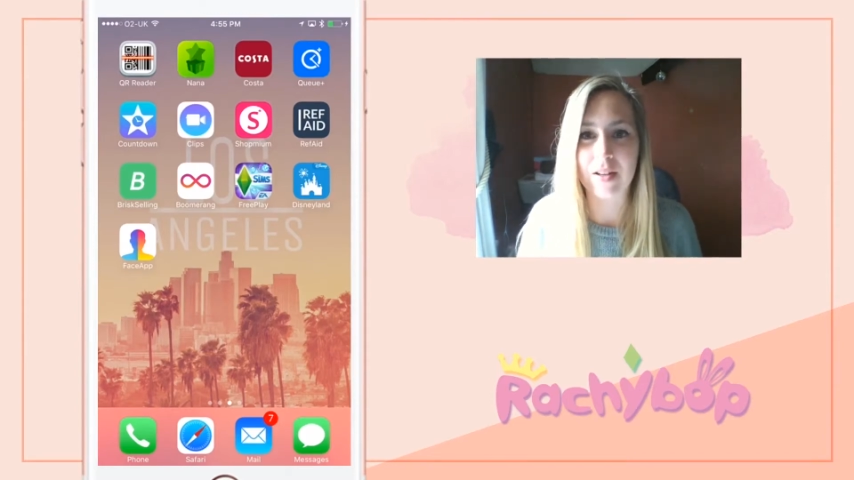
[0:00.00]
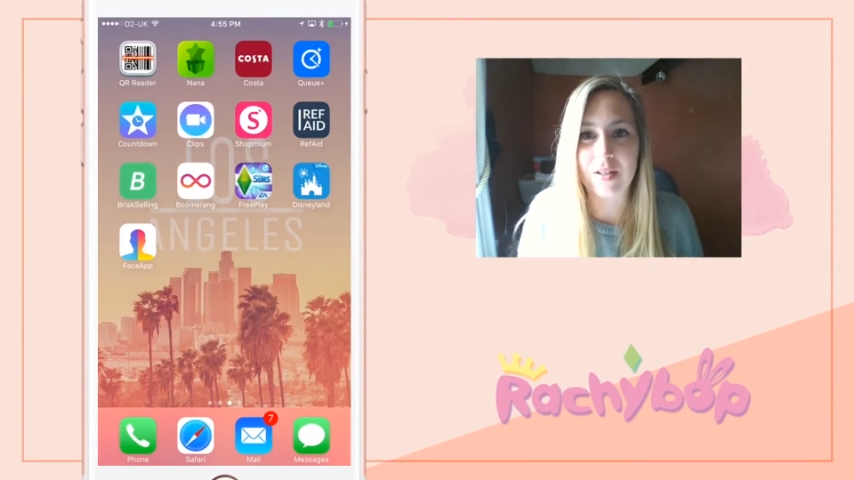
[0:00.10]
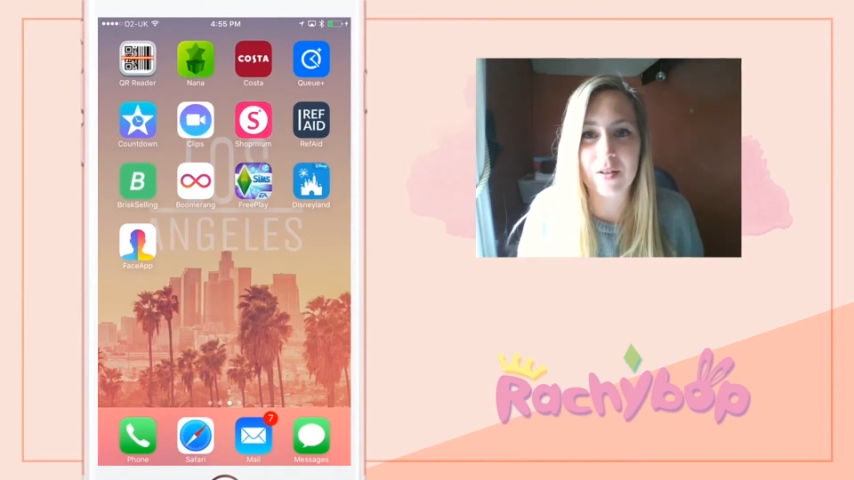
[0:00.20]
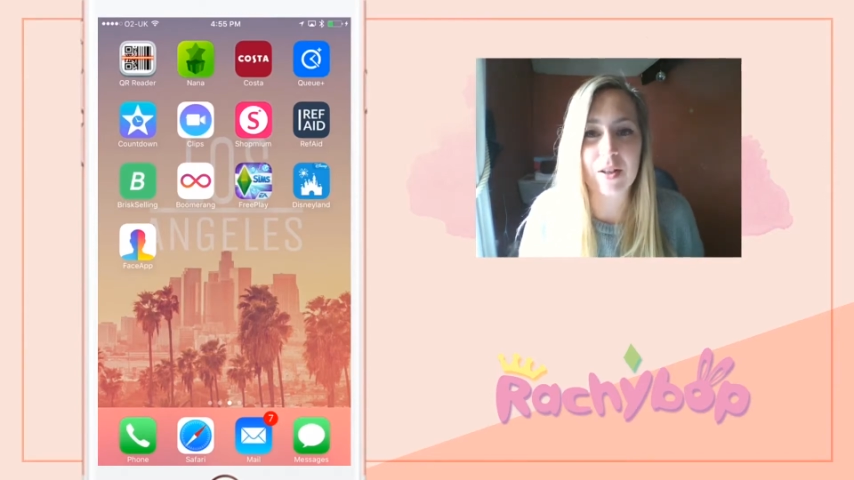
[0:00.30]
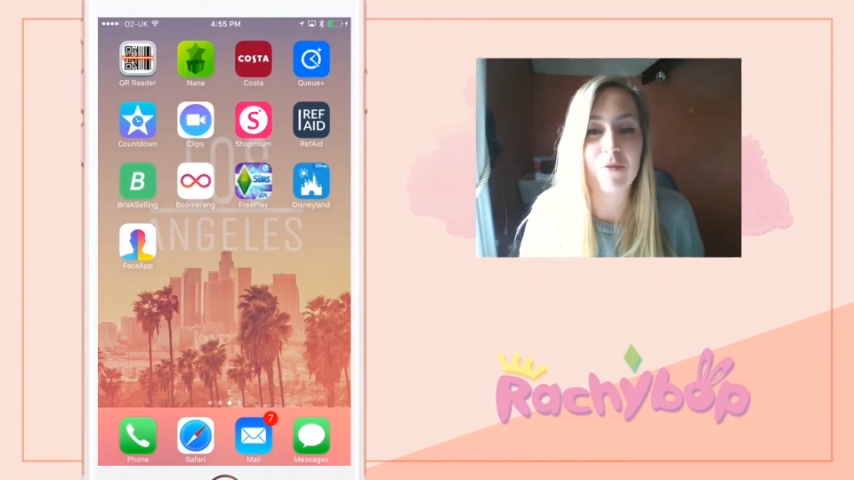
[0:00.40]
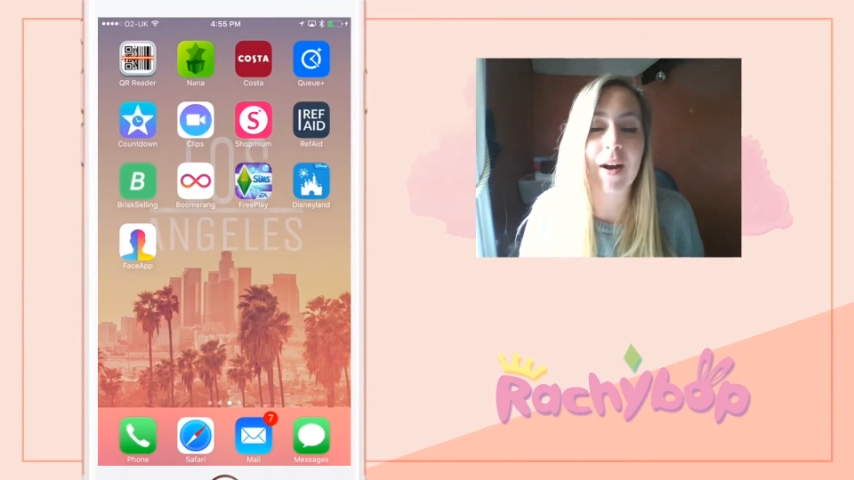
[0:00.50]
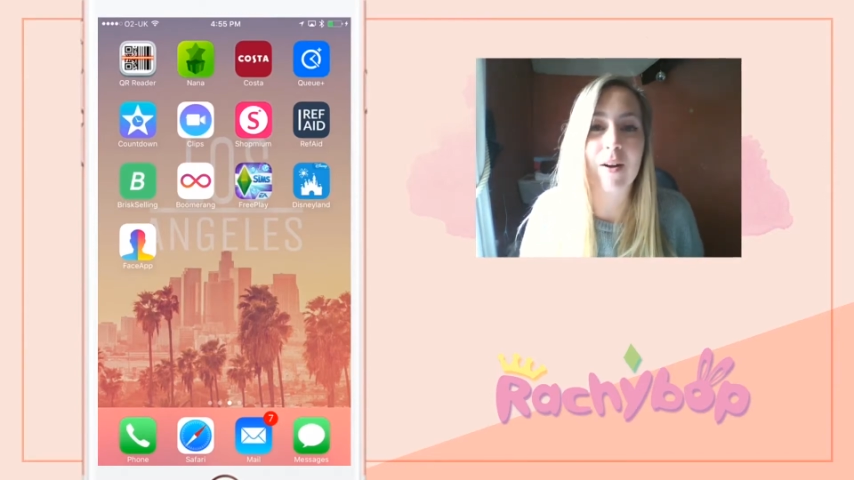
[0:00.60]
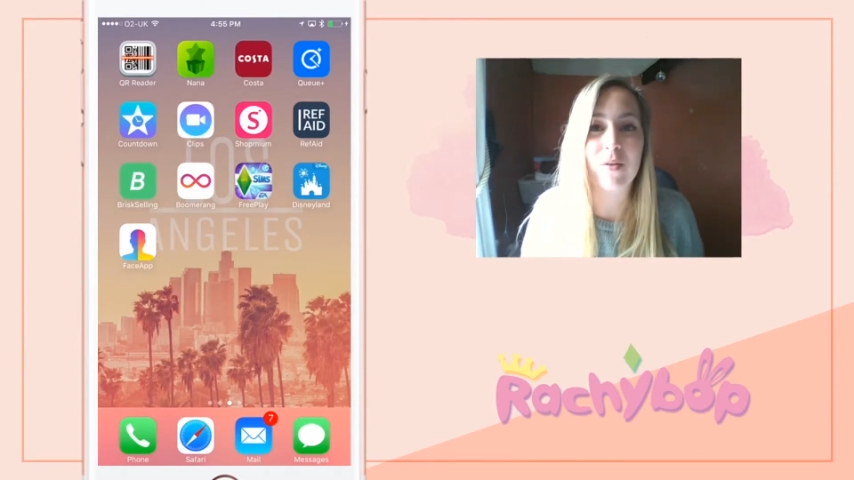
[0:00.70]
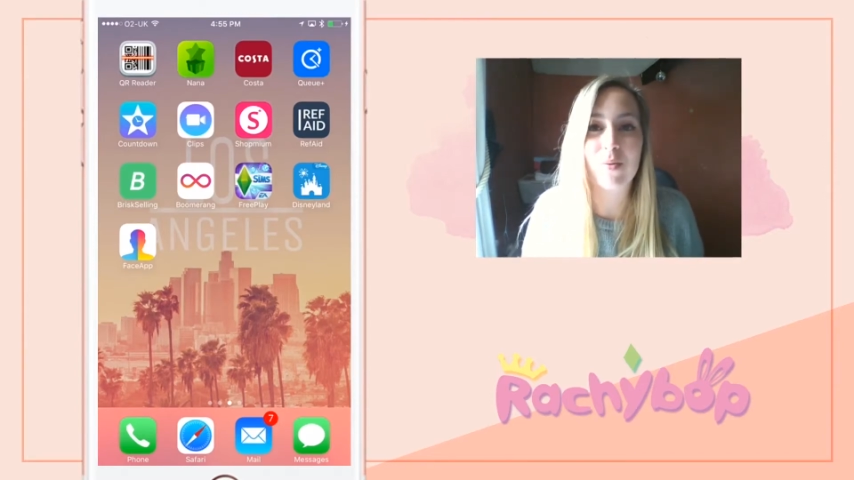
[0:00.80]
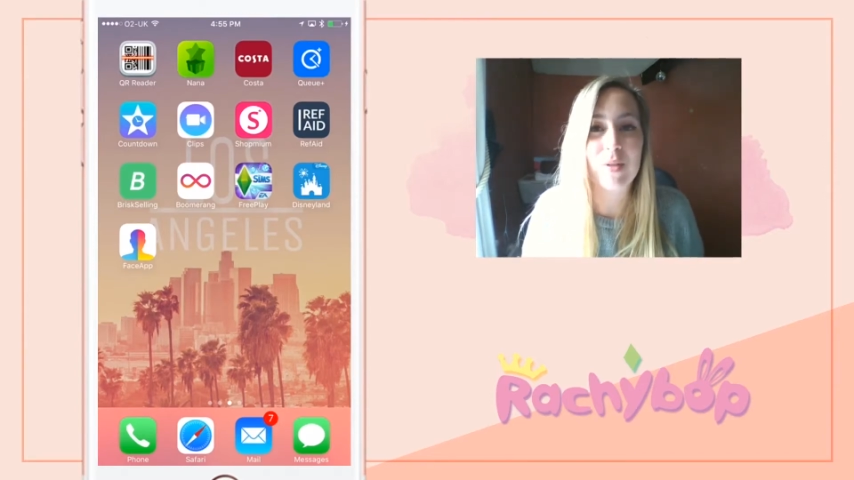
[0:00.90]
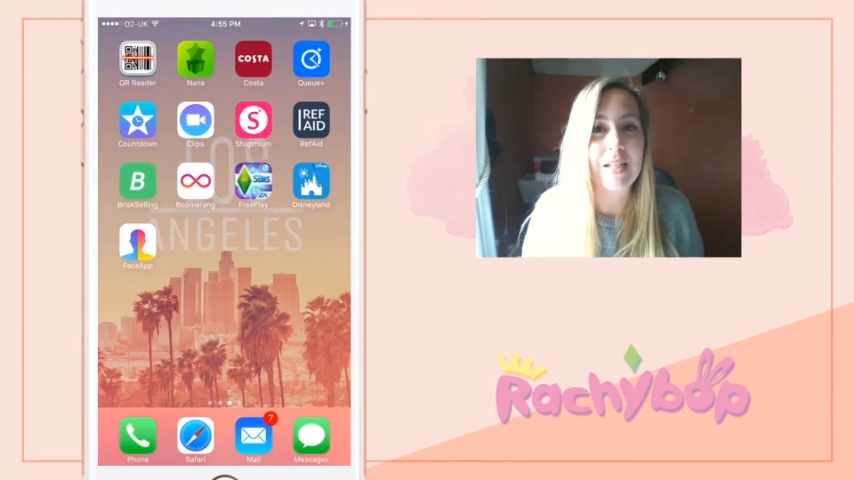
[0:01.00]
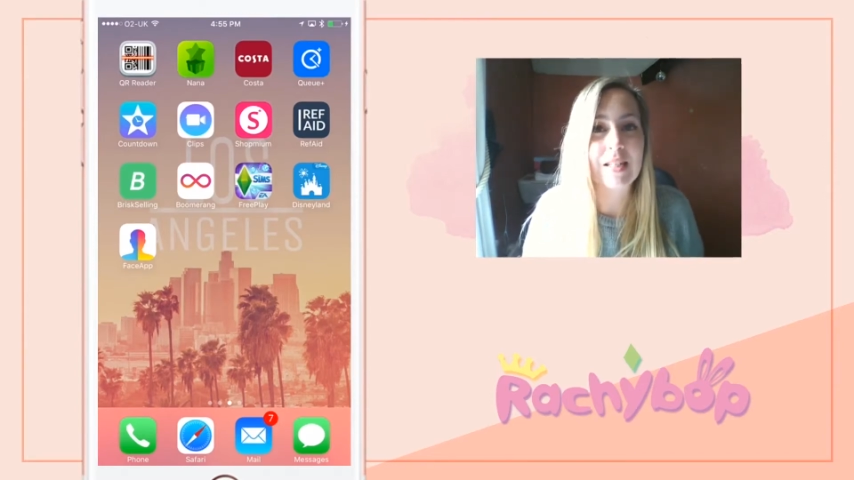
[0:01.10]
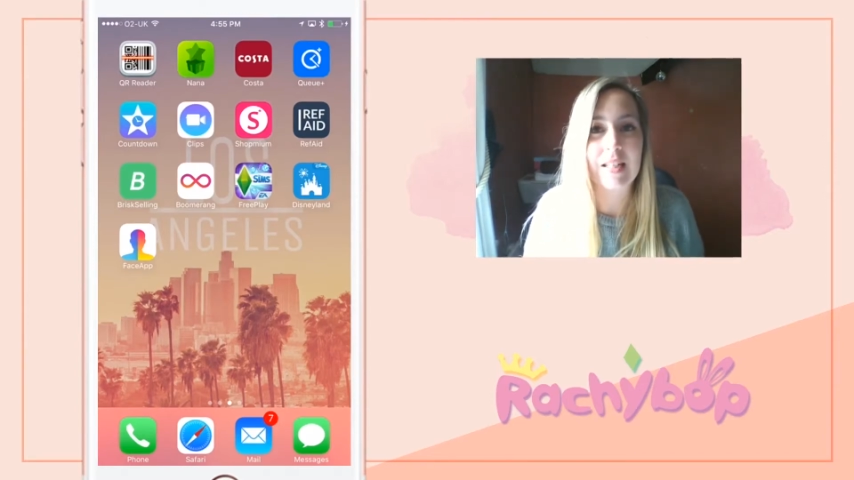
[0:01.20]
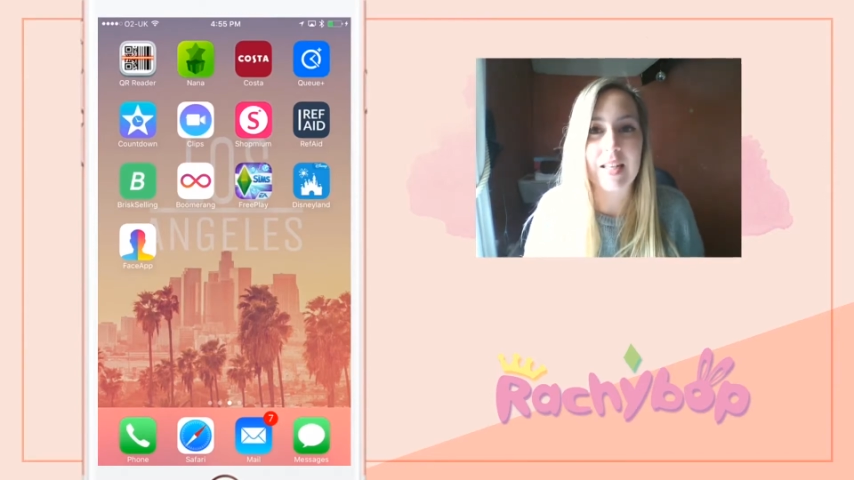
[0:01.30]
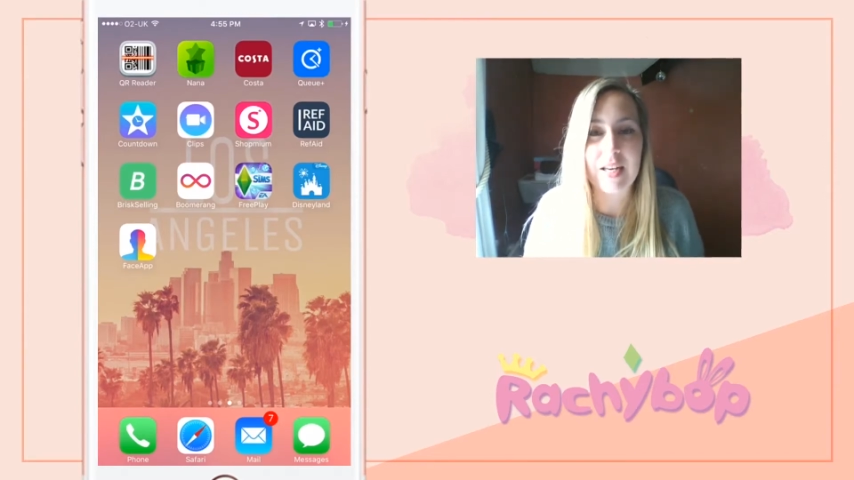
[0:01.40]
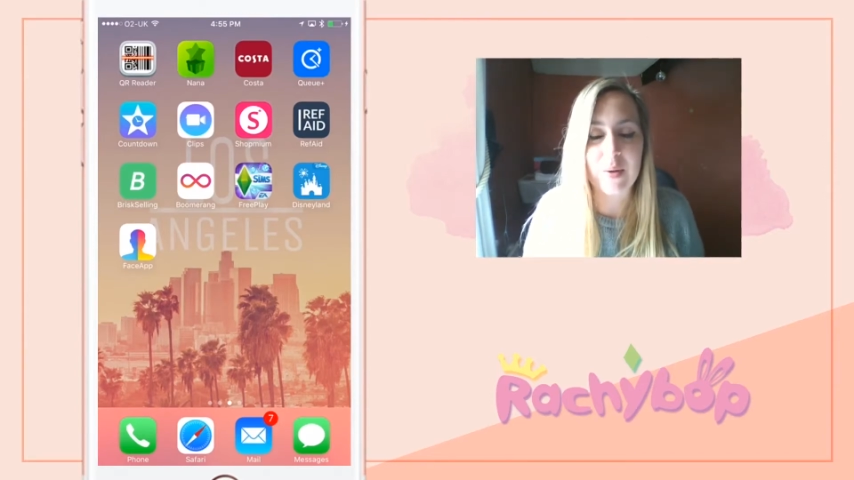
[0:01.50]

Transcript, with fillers: doing the rounds recently,